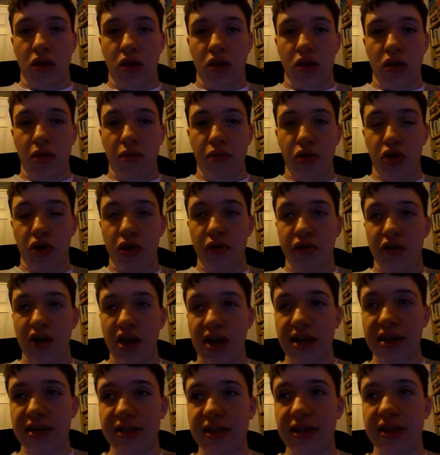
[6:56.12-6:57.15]
the book of
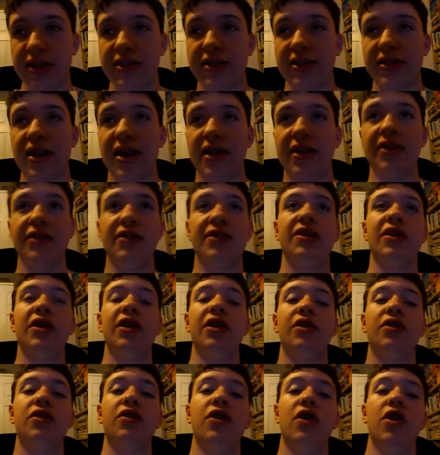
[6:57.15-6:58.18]
Genesis says
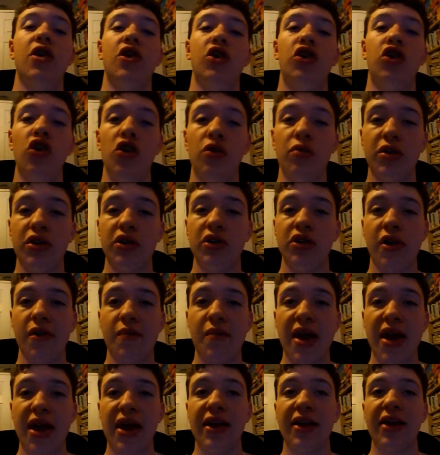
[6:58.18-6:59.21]
that humans are
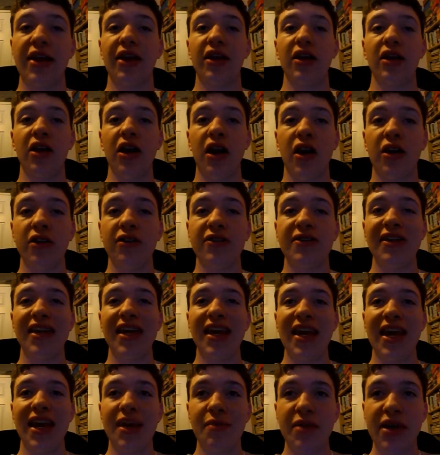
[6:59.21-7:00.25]
made in God's
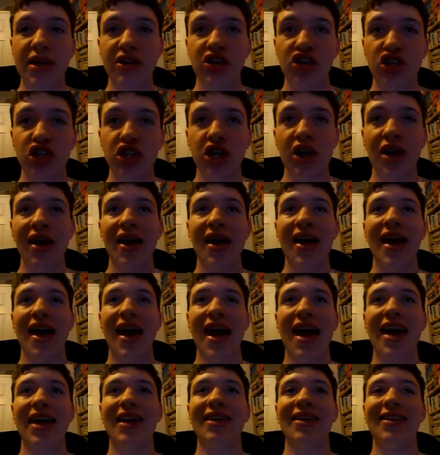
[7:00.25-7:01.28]
image
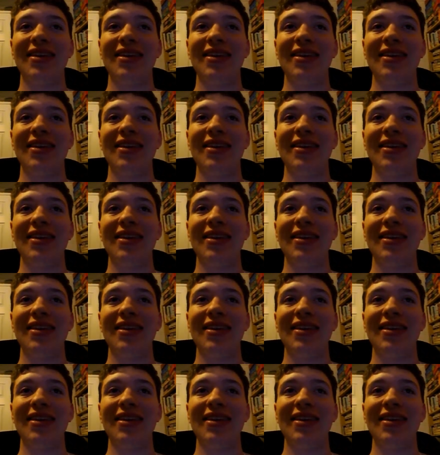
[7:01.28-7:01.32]
and